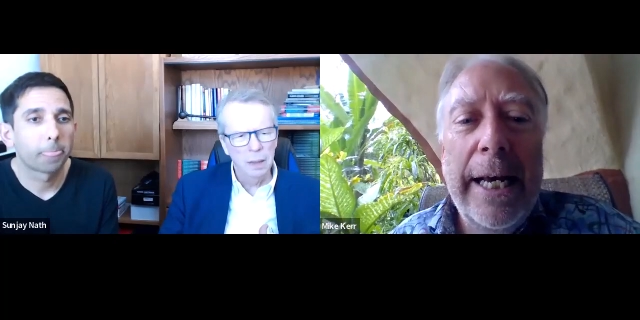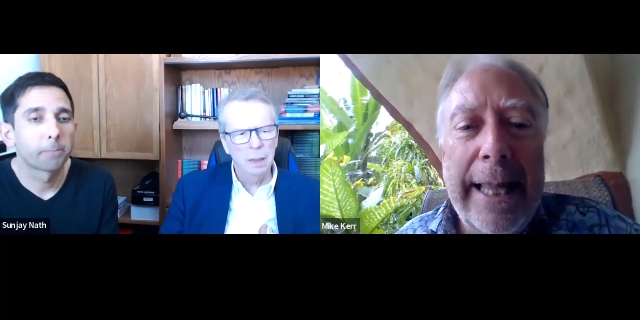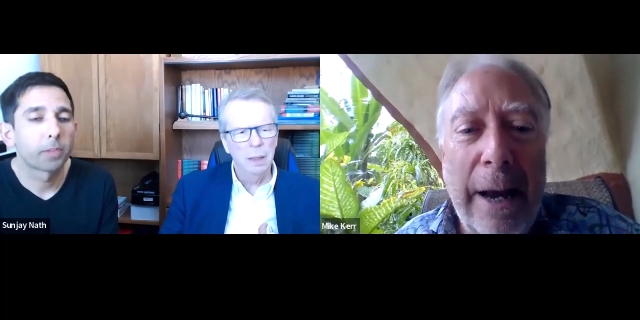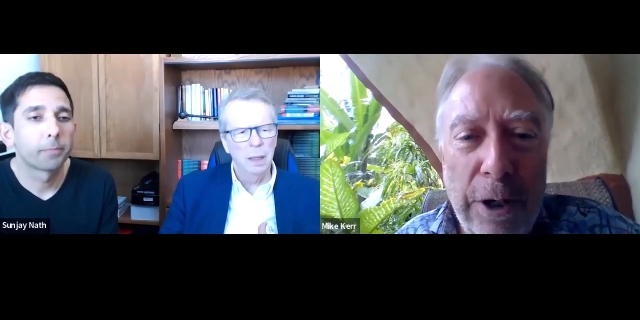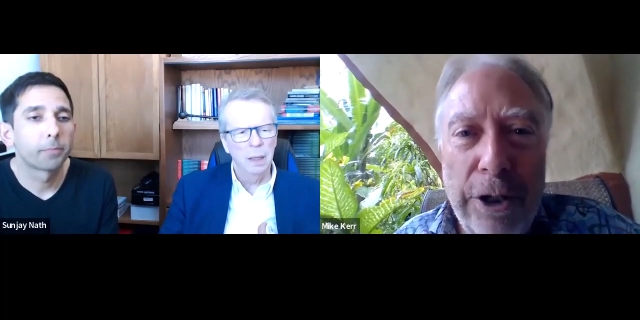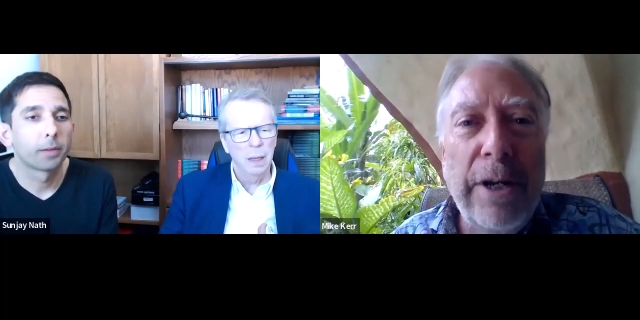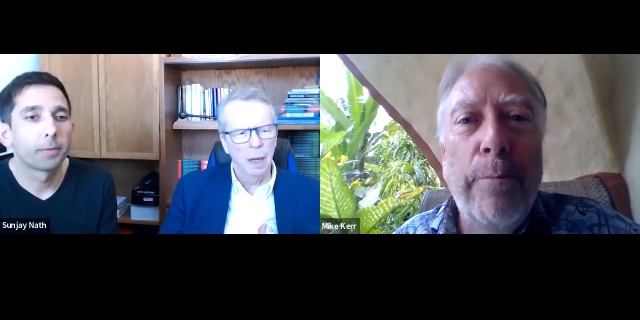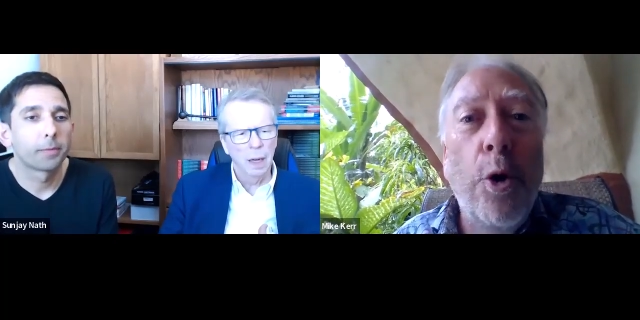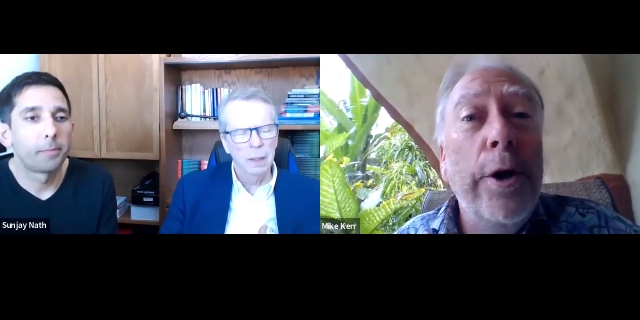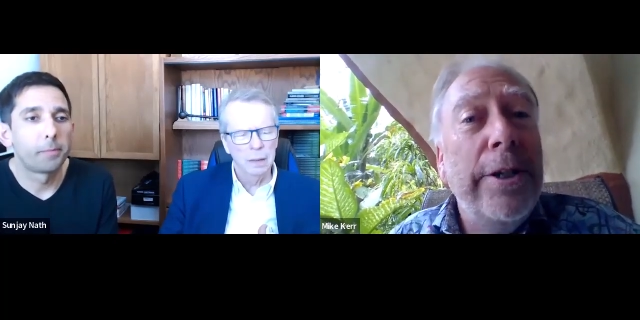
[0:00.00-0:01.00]
Speaker 1: They were
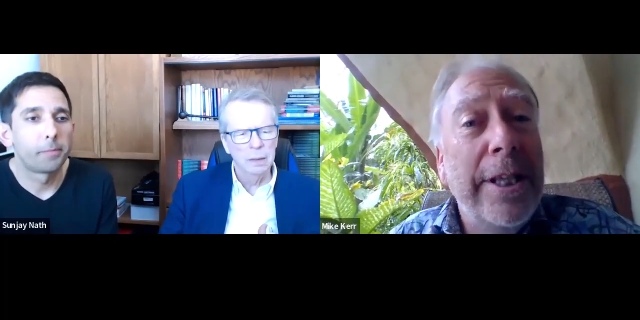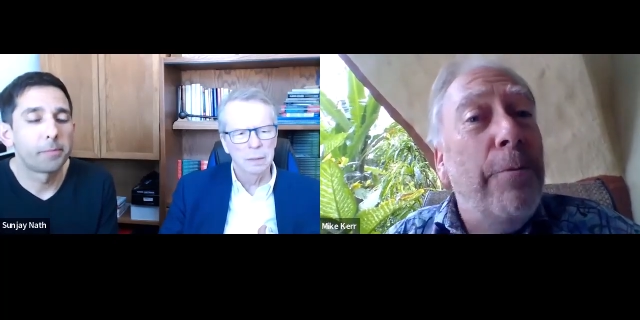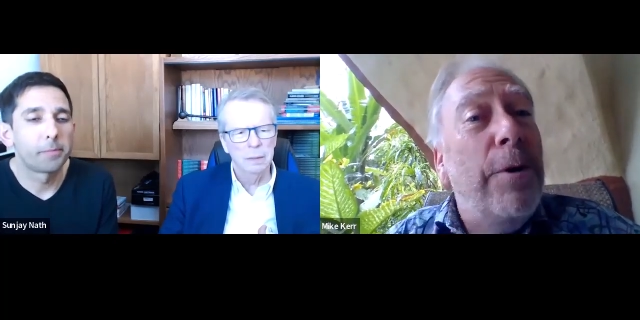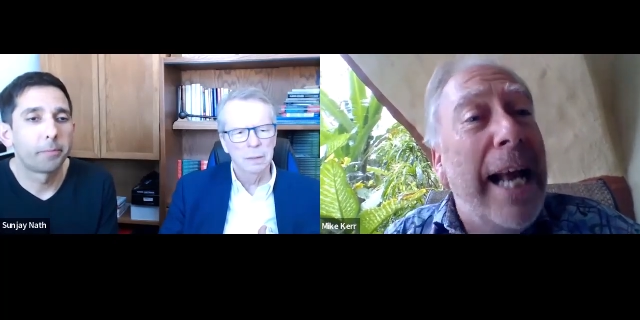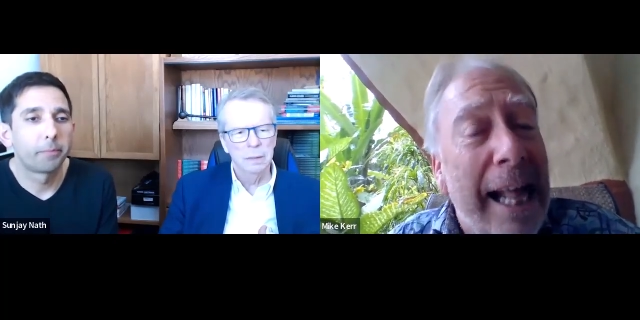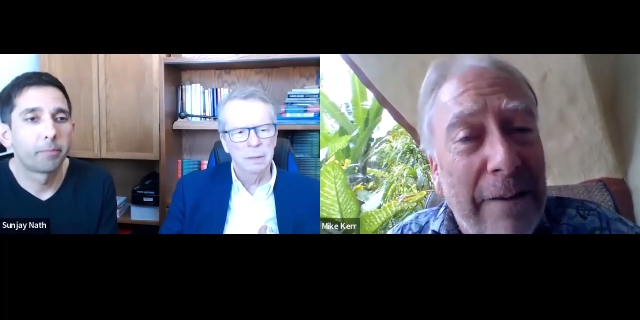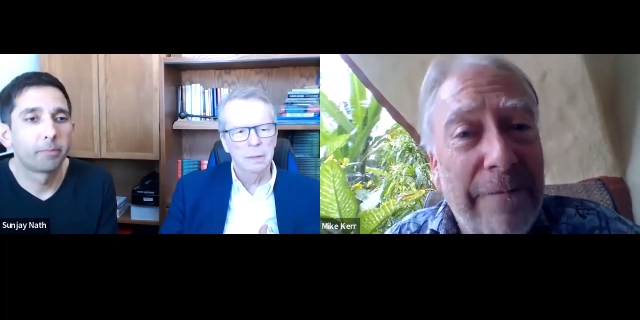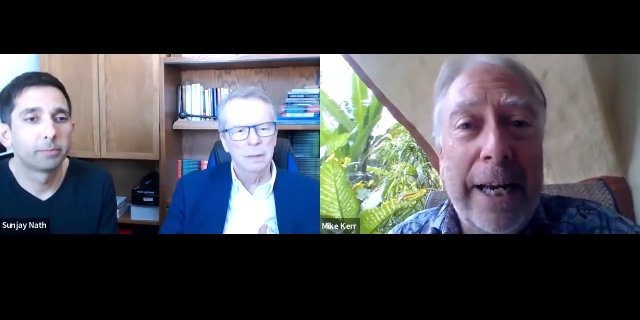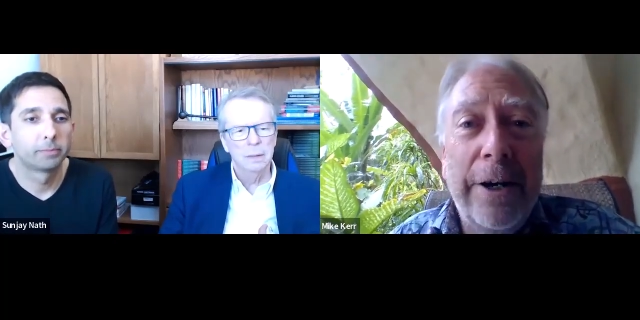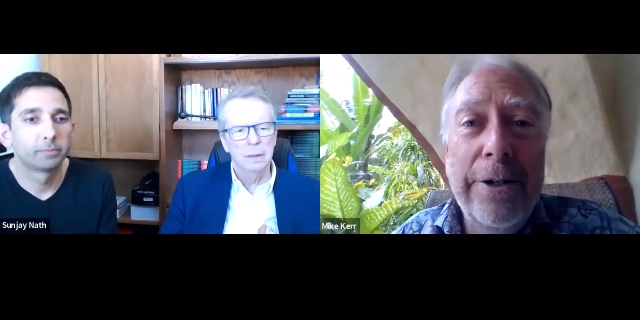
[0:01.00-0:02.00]
supporters. They were
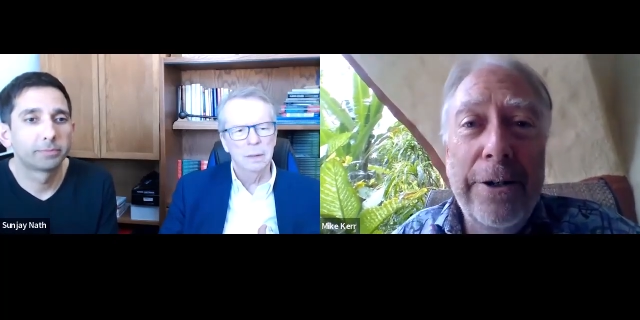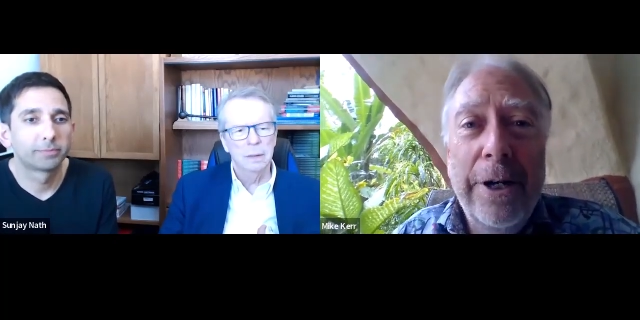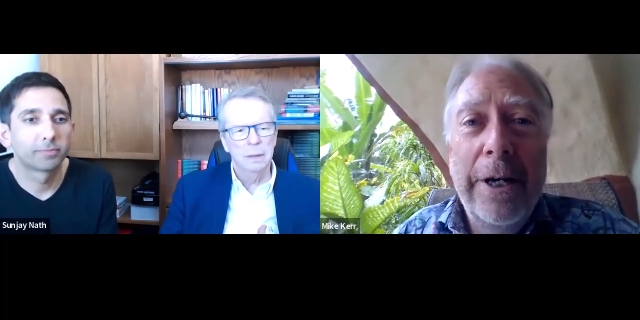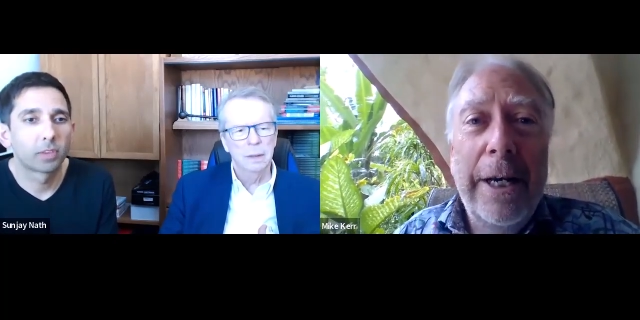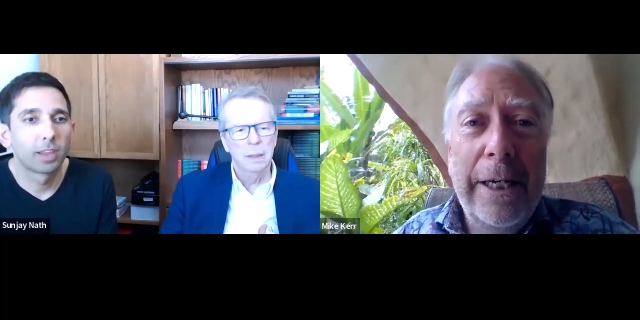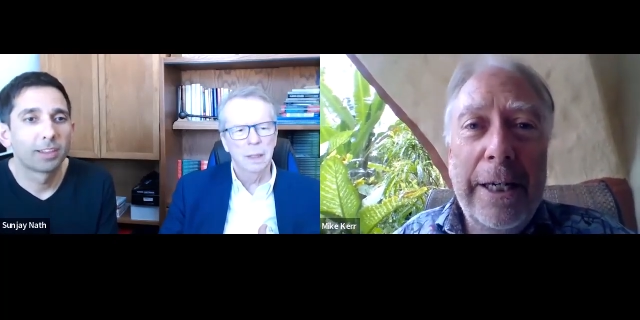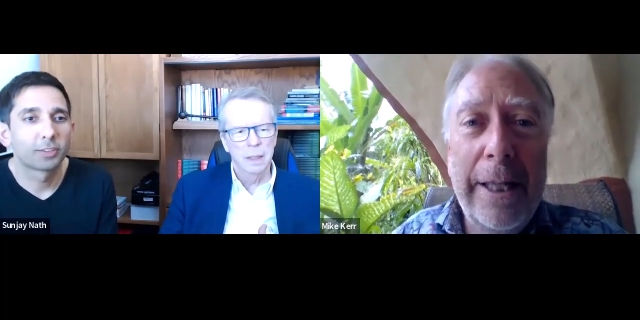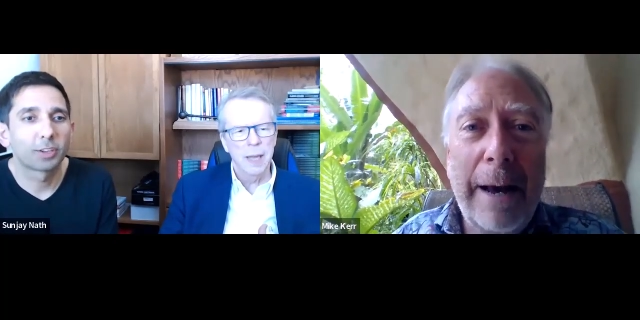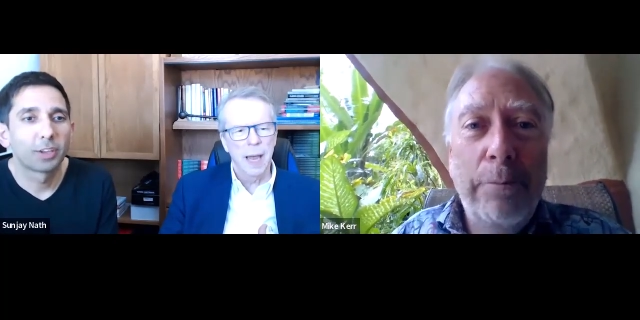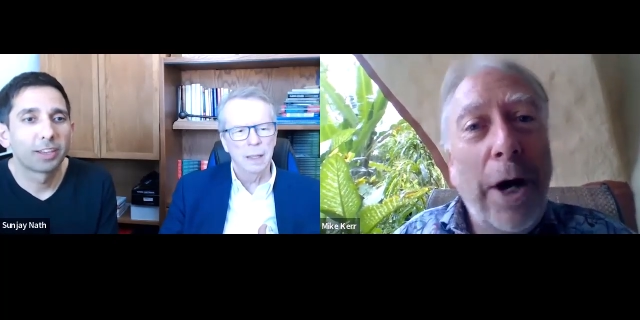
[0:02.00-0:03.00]
elevators to that,
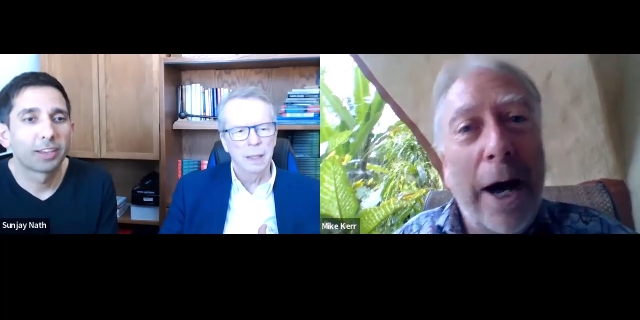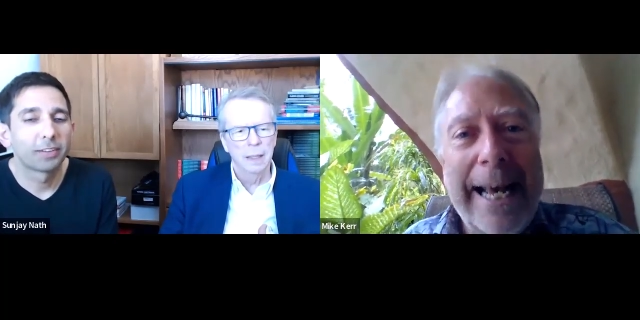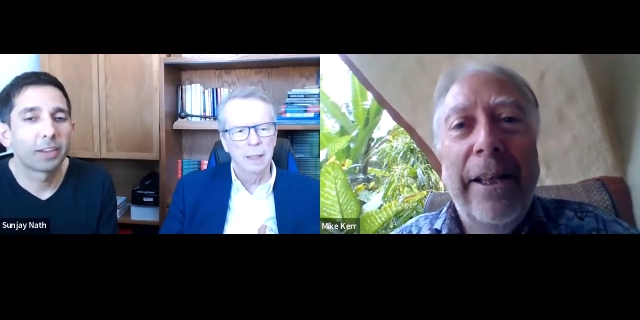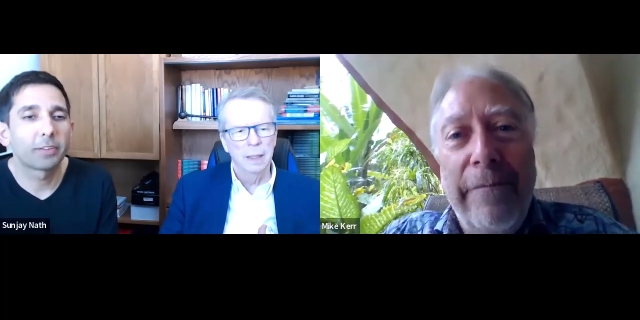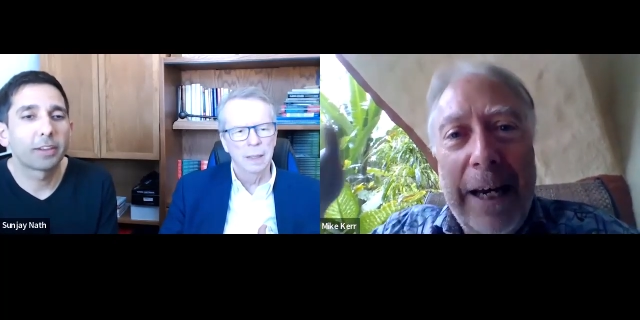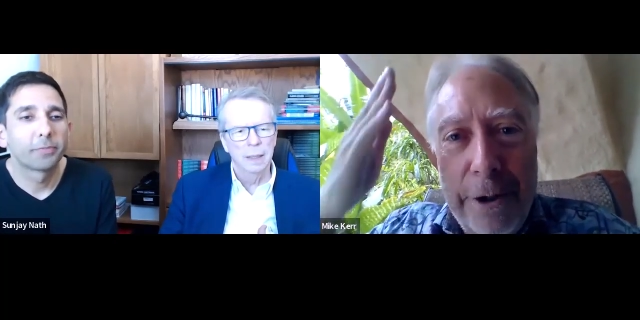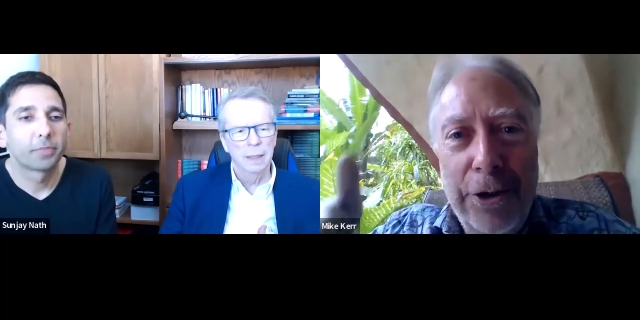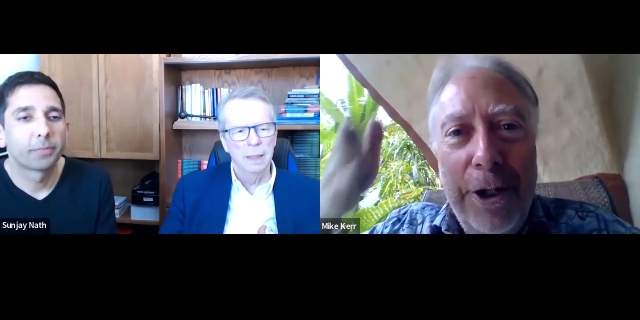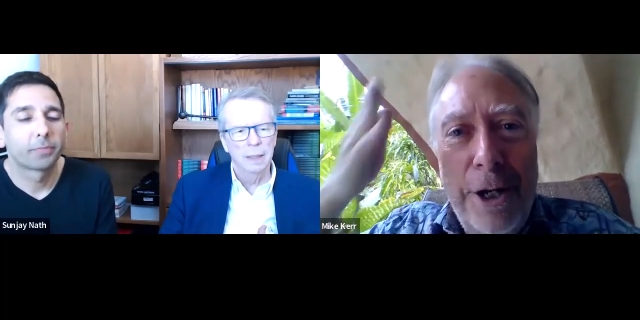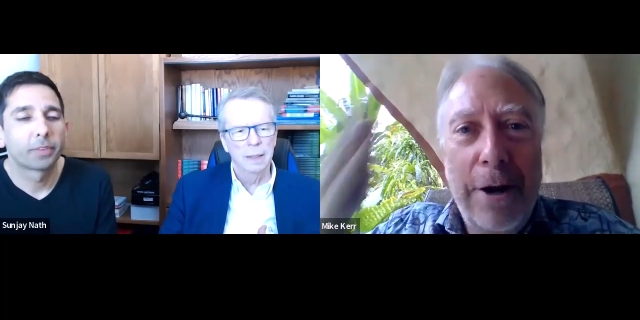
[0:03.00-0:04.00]
exactly. not elevators,
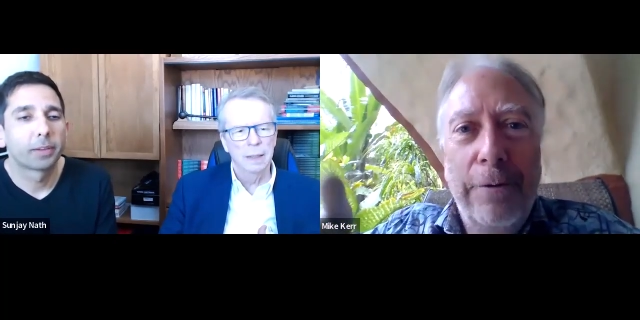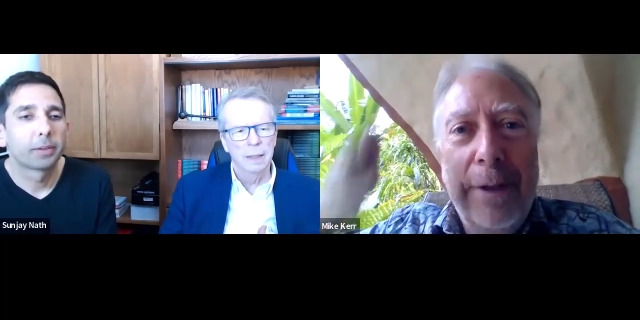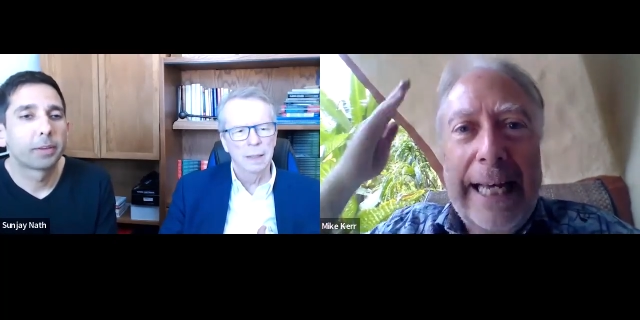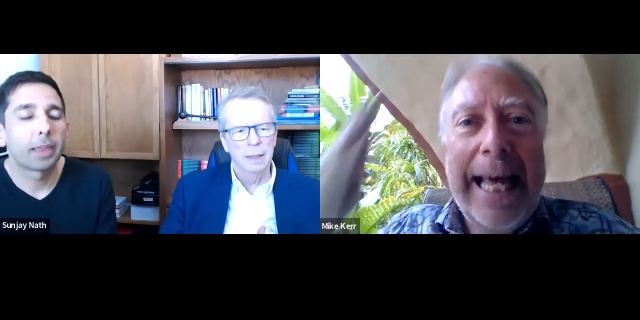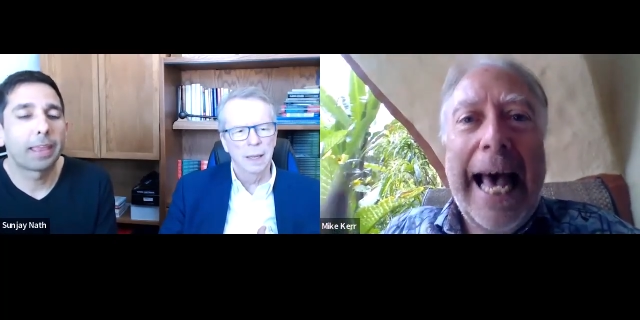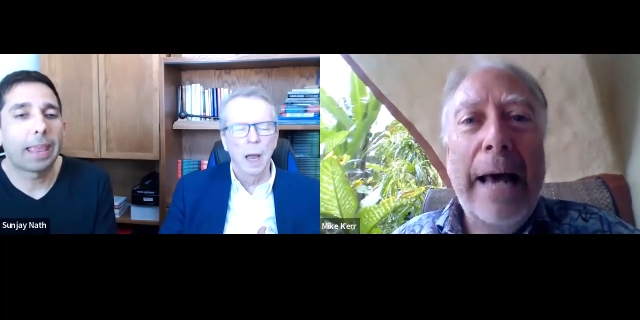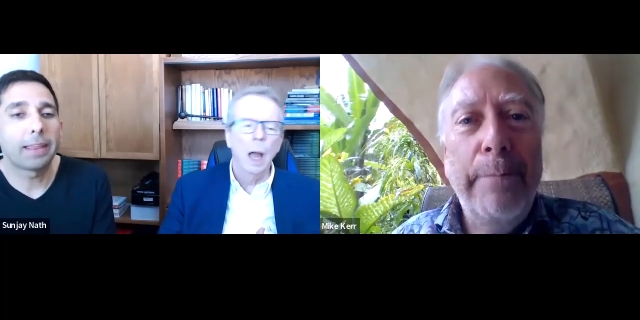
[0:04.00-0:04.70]
you know, like that.